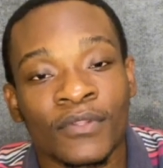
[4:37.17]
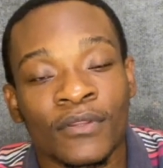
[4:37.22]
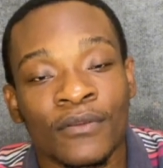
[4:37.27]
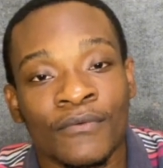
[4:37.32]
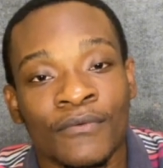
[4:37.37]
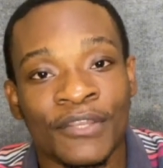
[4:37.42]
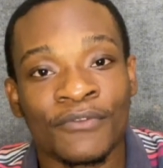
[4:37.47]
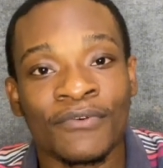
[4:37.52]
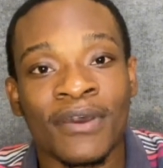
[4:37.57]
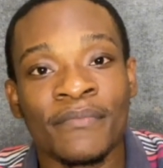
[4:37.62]

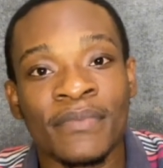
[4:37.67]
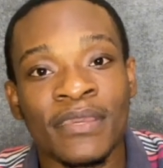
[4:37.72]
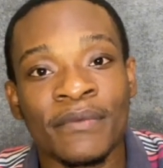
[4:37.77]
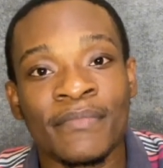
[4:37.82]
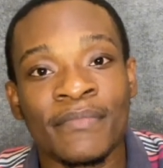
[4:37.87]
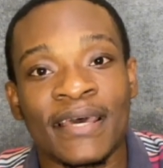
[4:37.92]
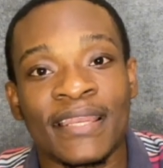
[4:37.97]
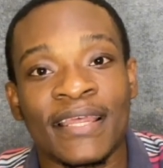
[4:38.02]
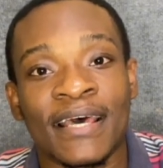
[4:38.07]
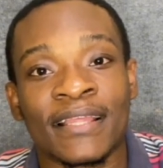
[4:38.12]
What do I mean
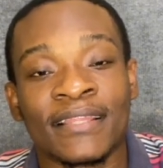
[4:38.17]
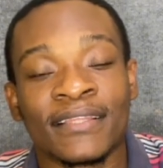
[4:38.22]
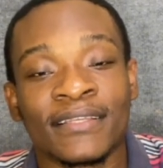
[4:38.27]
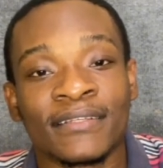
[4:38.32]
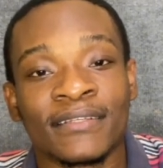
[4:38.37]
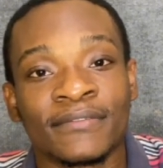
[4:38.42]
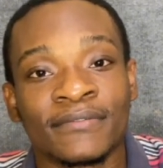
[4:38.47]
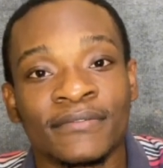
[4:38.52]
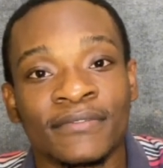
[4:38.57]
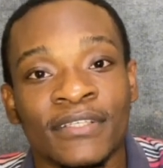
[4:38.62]
by that?
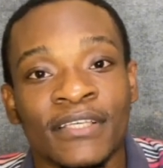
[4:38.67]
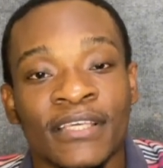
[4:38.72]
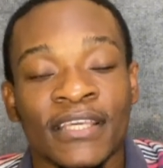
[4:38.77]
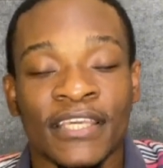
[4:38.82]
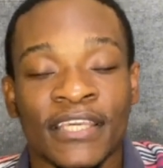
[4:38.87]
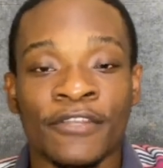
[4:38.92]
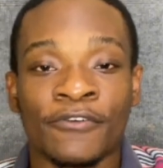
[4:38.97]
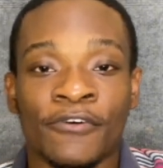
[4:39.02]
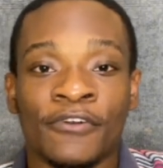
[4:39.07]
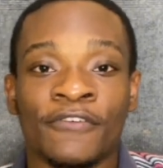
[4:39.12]

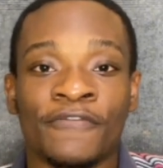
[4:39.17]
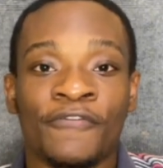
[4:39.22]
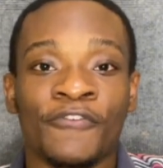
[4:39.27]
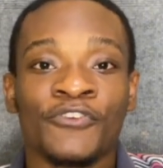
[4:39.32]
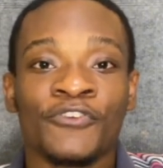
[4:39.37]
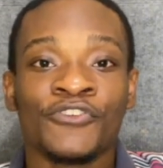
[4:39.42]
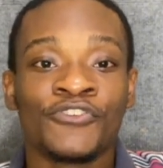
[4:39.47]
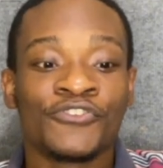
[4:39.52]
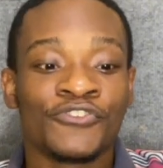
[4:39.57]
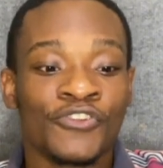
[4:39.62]
In order for
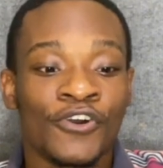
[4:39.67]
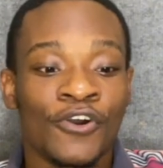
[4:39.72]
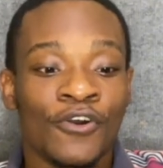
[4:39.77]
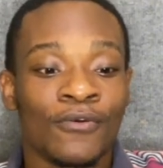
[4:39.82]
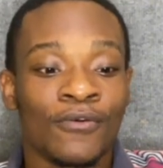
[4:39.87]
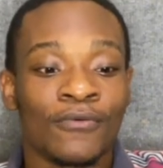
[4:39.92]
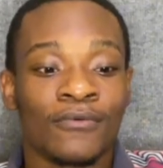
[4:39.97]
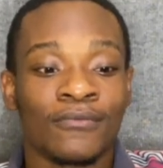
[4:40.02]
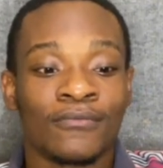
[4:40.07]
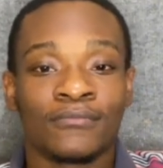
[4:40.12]
you to
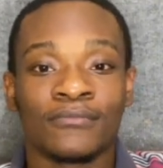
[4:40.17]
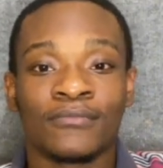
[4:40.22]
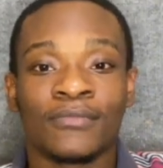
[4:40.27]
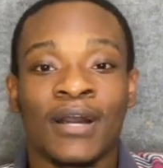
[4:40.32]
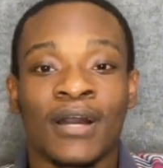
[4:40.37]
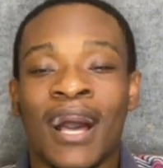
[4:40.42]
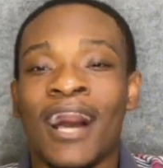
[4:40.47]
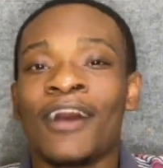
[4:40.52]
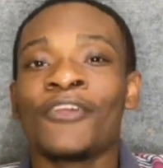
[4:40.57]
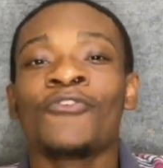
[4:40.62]
know,
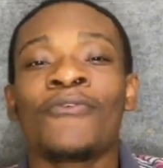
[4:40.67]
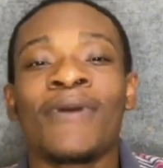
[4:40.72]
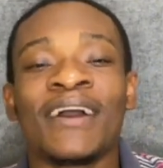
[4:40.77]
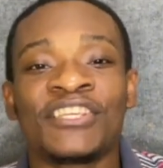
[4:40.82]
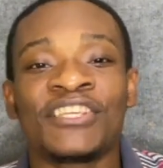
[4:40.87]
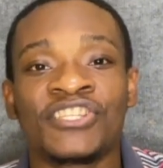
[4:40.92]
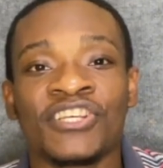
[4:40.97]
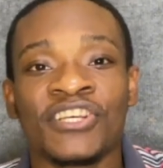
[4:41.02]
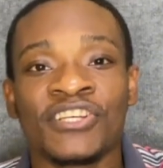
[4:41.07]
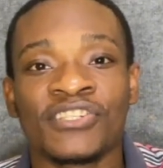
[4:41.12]
how do I
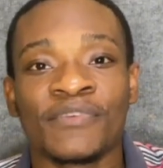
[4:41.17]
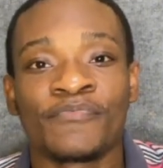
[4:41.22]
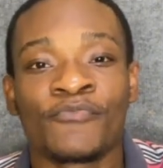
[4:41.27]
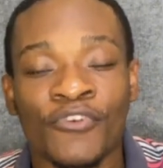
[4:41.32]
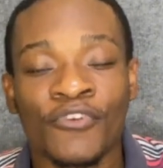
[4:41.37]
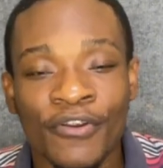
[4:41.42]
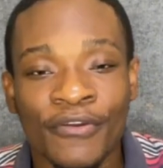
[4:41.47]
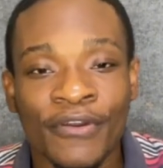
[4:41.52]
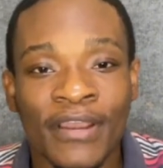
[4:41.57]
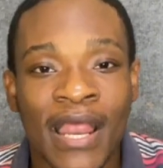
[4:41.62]
change the
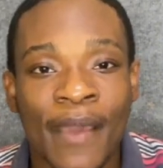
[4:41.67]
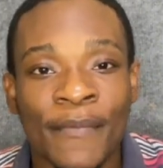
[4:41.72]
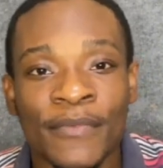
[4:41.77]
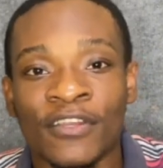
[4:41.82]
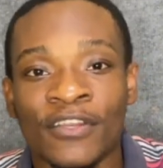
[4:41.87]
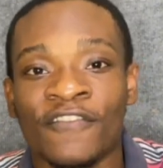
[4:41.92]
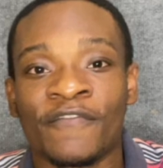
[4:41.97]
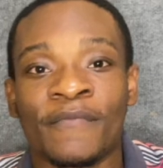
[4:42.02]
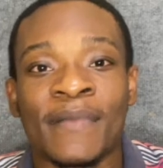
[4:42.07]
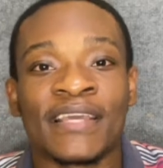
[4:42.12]
programming
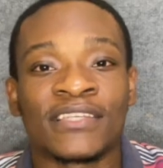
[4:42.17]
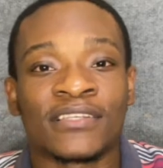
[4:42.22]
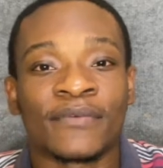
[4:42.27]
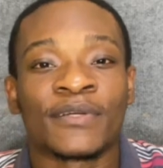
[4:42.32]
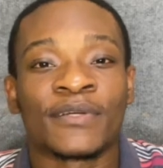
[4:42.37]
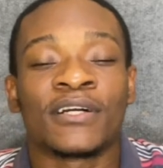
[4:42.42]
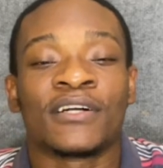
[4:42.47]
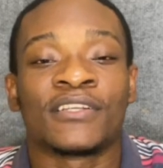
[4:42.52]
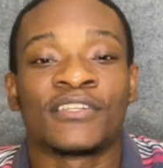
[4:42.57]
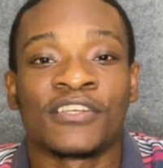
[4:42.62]
of my
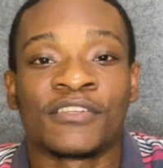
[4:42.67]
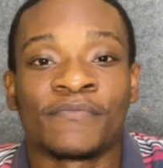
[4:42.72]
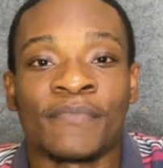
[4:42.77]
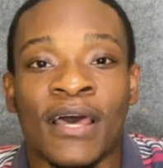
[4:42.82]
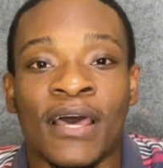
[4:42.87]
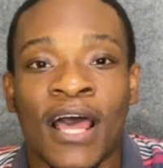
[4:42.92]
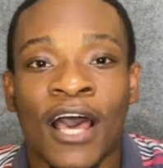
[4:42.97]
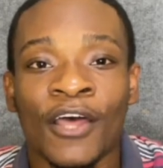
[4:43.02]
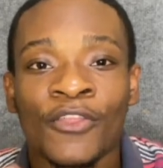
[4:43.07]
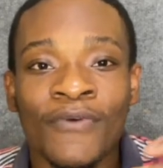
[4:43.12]
subconscious
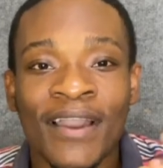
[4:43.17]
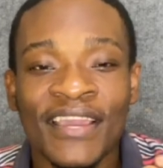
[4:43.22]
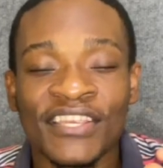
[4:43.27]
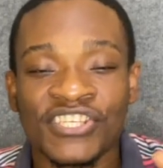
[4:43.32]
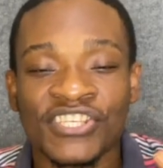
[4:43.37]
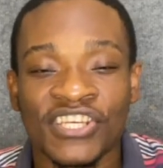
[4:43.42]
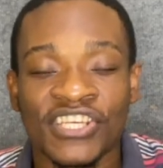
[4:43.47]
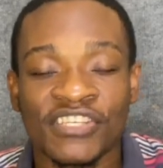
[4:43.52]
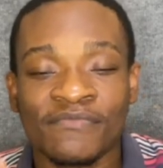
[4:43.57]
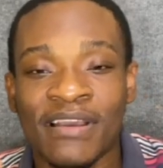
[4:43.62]
mind? How do I
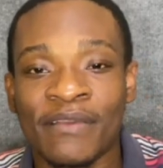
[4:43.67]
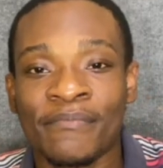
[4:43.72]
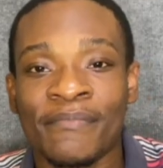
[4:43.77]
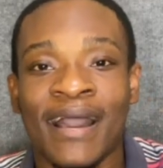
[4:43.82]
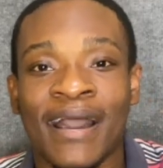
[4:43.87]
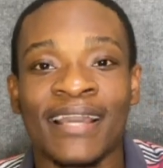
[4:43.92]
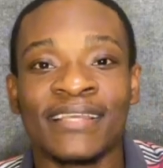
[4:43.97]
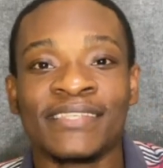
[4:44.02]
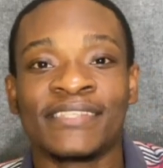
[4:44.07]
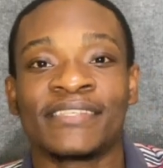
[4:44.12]
change my
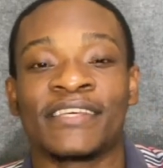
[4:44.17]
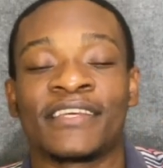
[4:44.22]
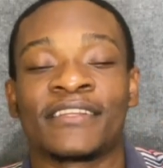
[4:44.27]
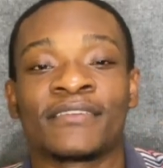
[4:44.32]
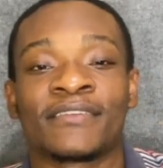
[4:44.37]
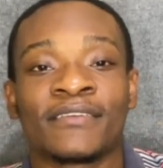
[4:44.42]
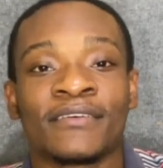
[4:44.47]
mindset?